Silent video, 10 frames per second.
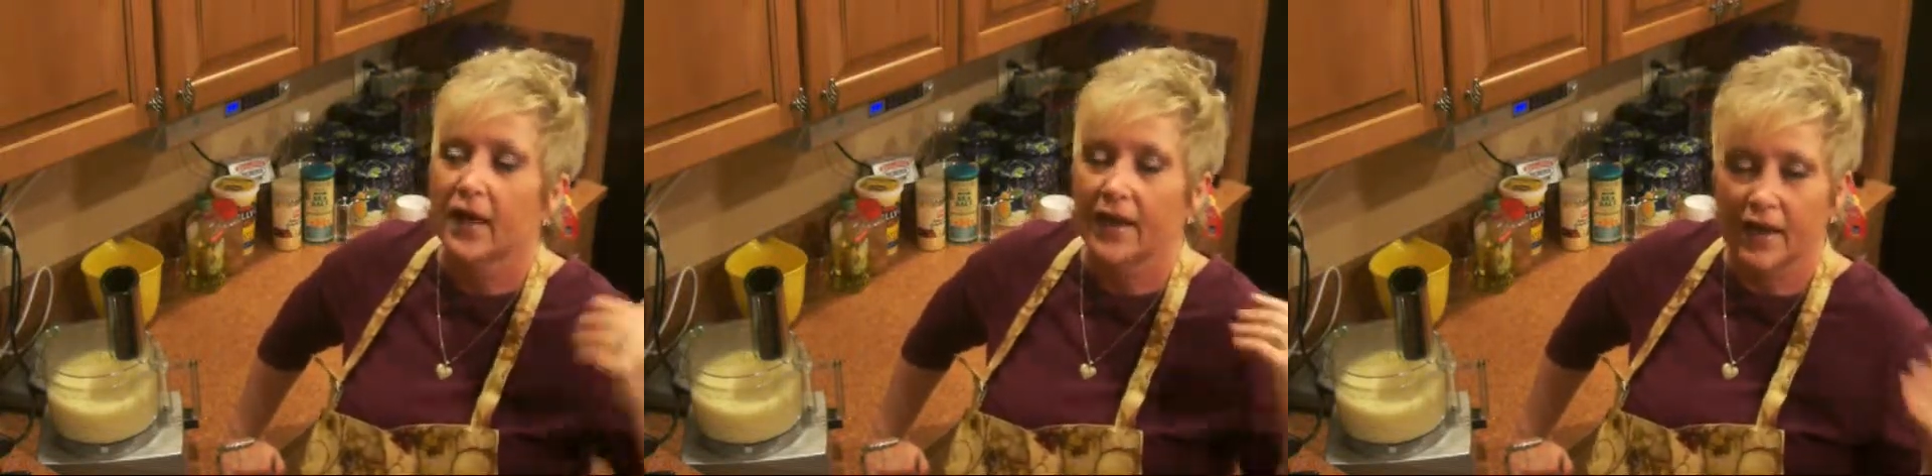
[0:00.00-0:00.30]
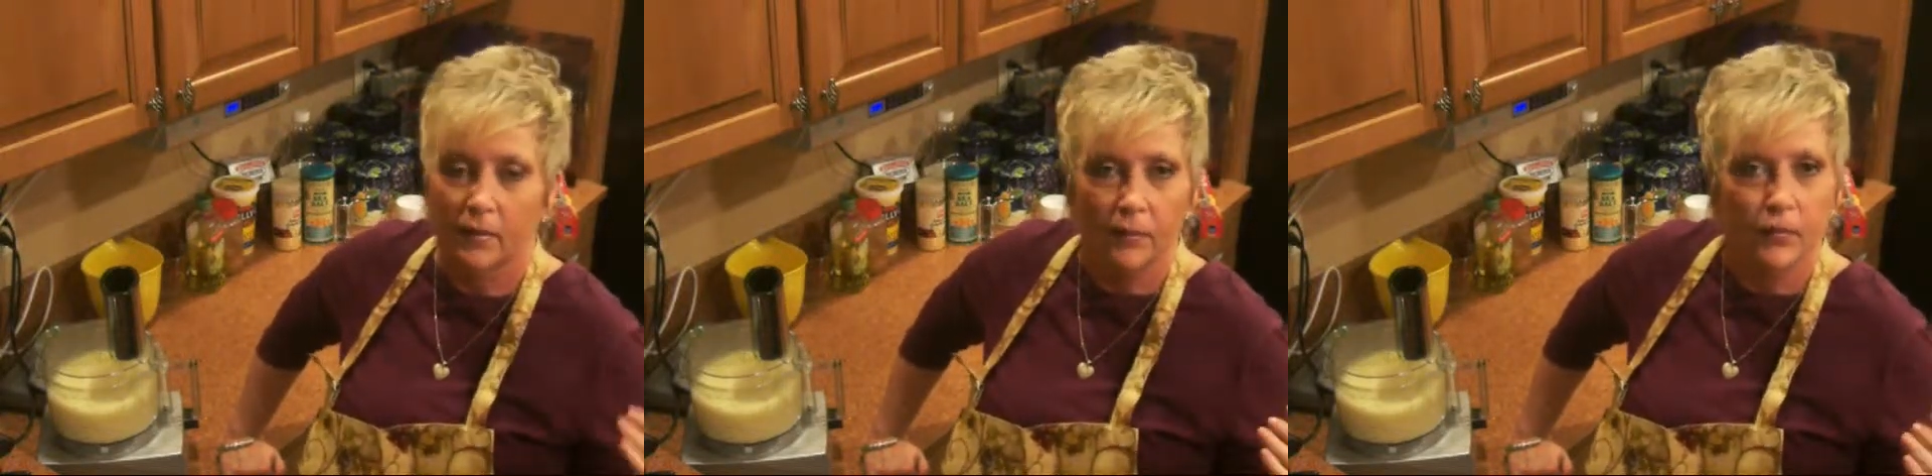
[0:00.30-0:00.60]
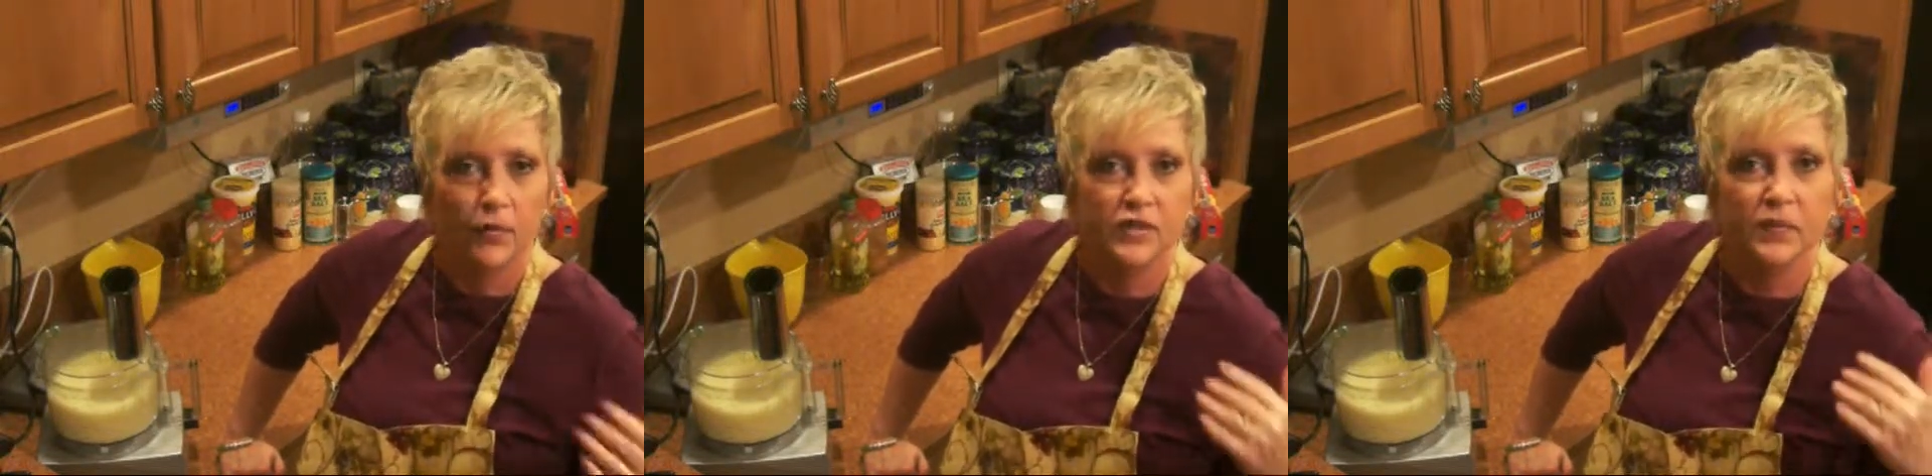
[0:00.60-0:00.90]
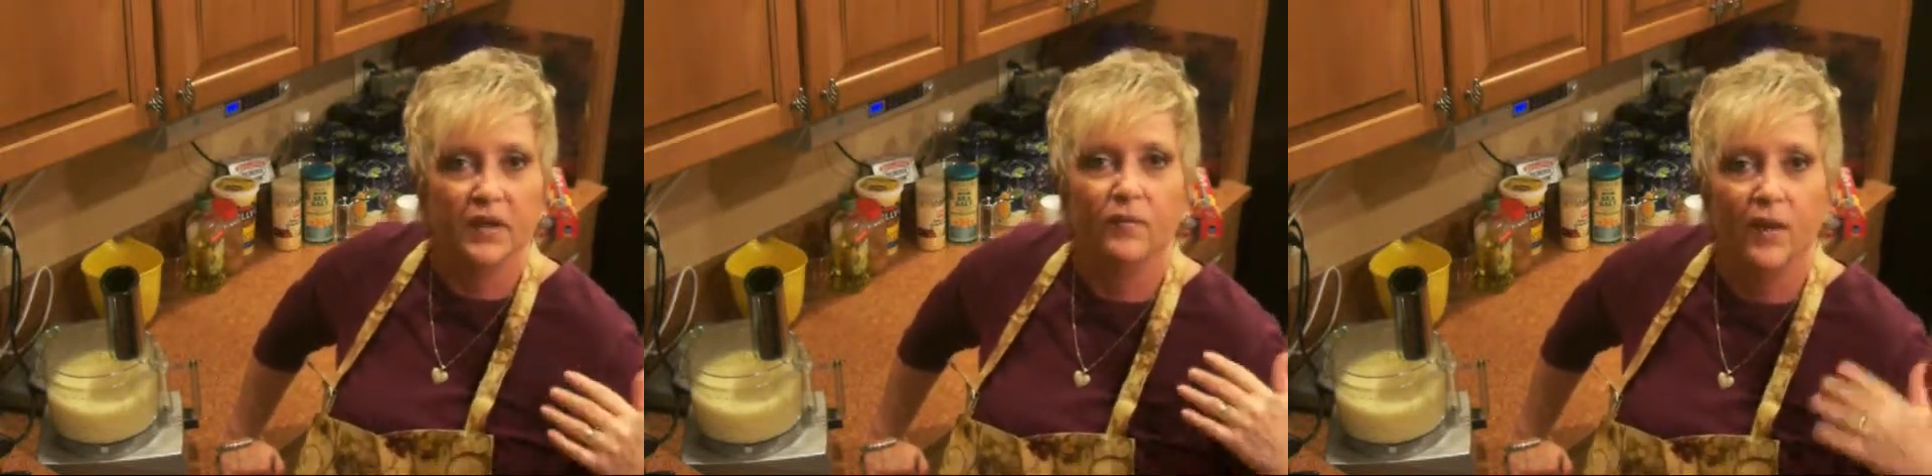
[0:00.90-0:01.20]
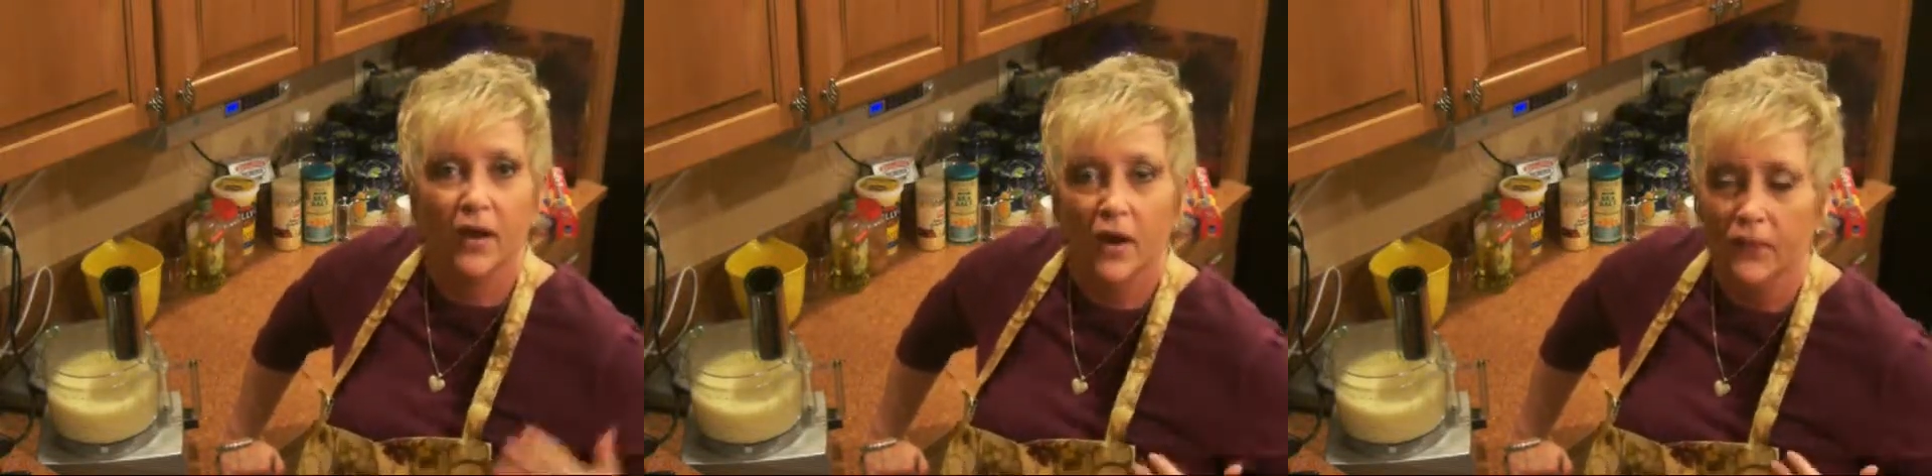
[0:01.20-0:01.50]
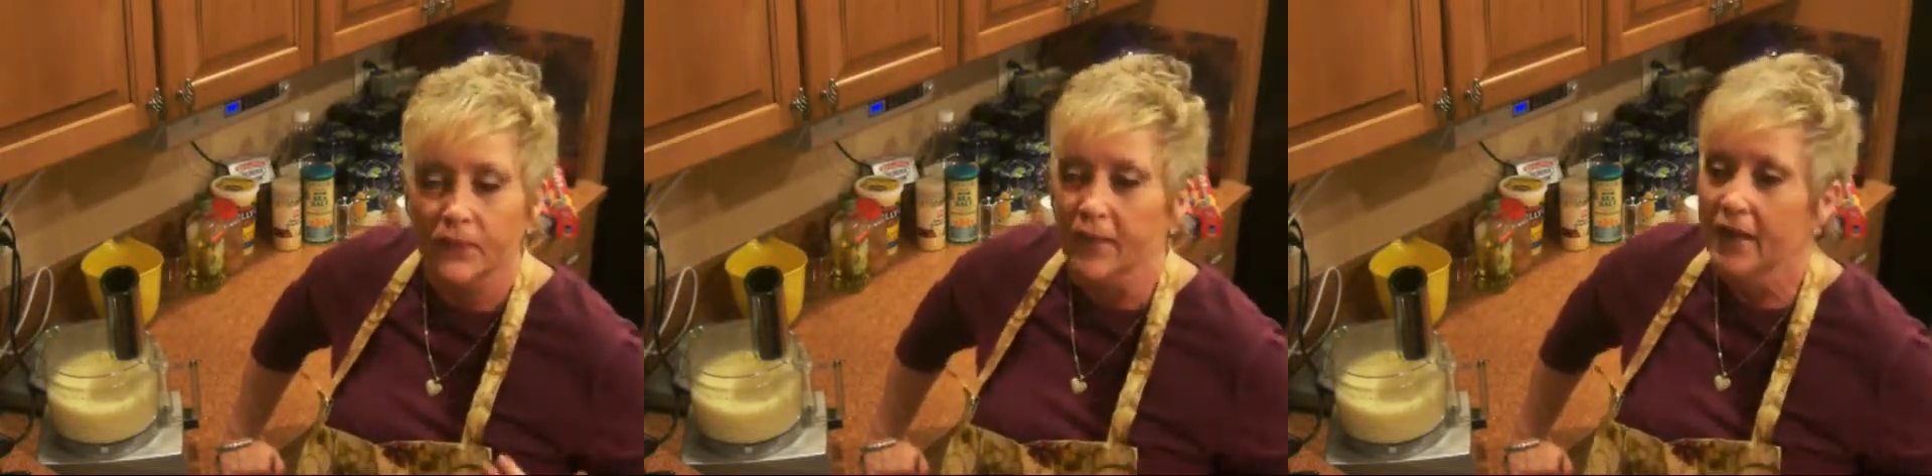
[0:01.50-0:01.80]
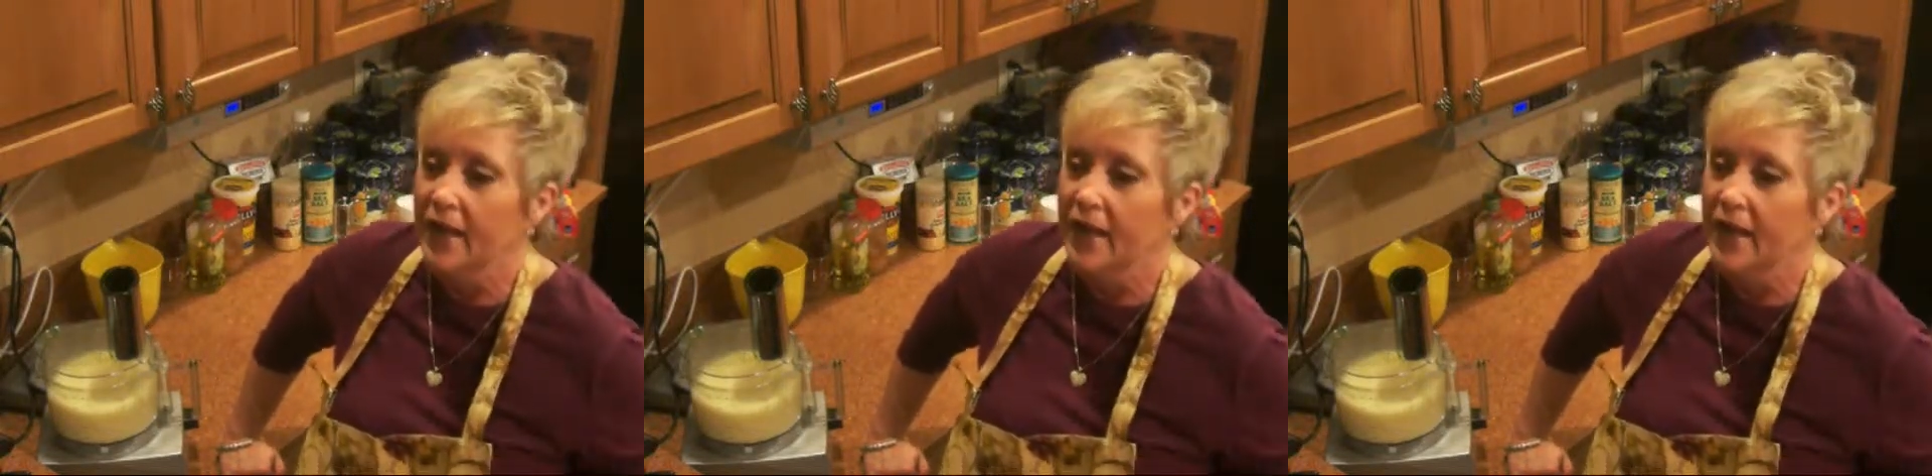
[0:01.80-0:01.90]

I came up with a recipe of my own,